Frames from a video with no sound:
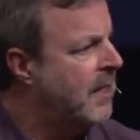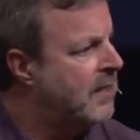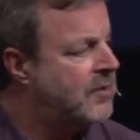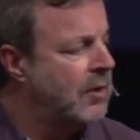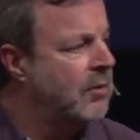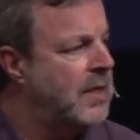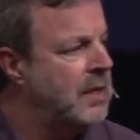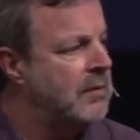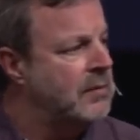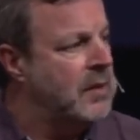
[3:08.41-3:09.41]
And so
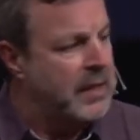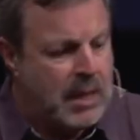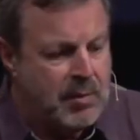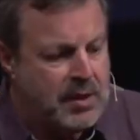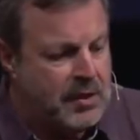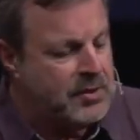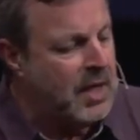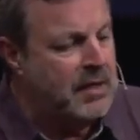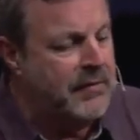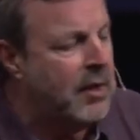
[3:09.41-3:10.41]
he would
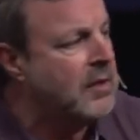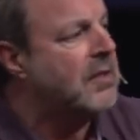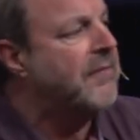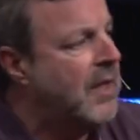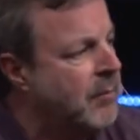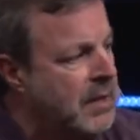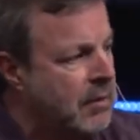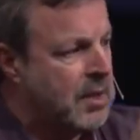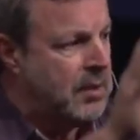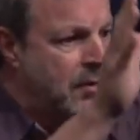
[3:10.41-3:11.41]
assign the Vallotton family,
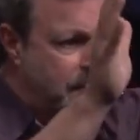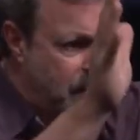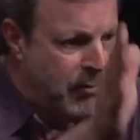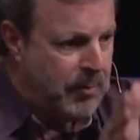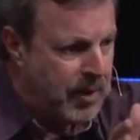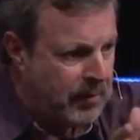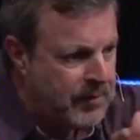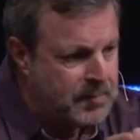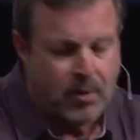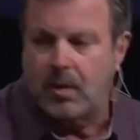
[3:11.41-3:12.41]
okay, you repair
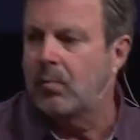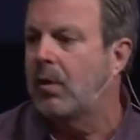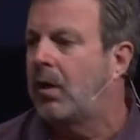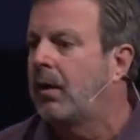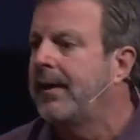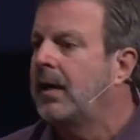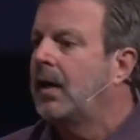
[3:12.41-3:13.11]
this part of the wall.